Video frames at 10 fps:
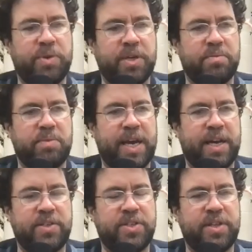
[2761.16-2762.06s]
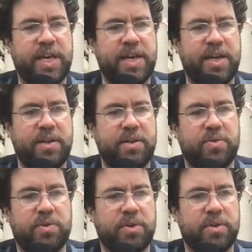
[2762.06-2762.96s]
to add to that,
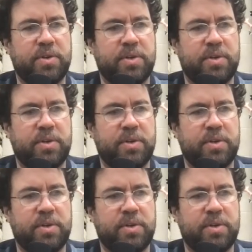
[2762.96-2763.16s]
or?